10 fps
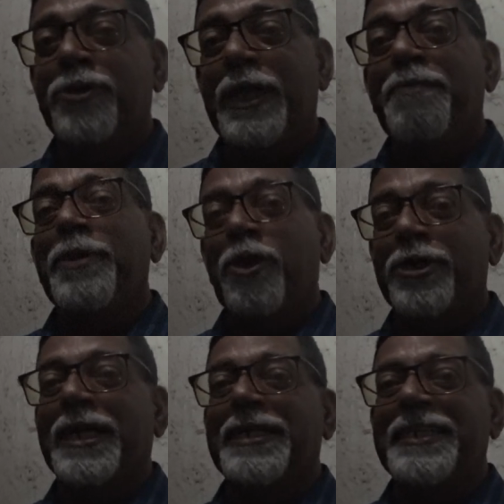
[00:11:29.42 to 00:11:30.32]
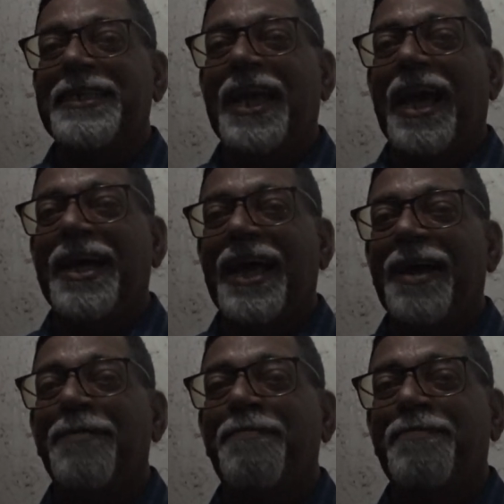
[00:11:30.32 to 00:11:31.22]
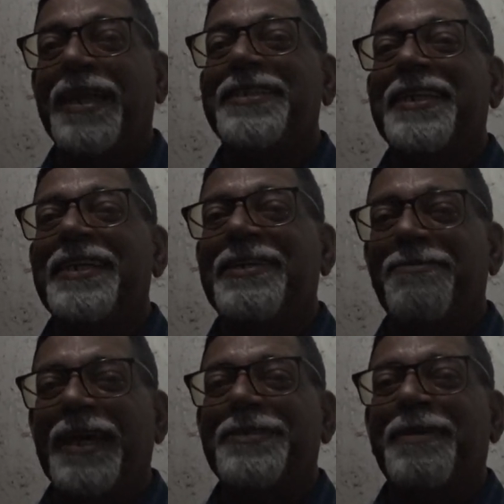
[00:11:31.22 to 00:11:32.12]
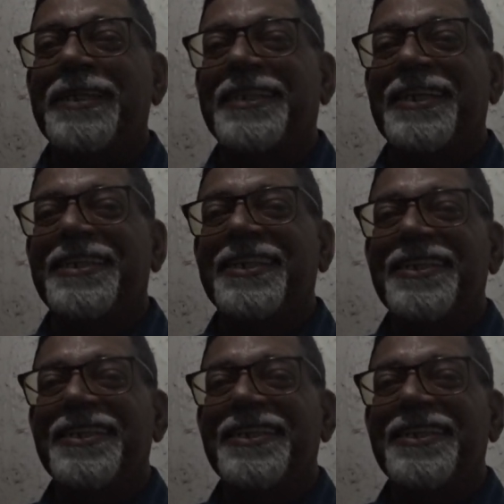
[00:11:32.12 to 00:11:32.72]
Today below 30, our president, vice president,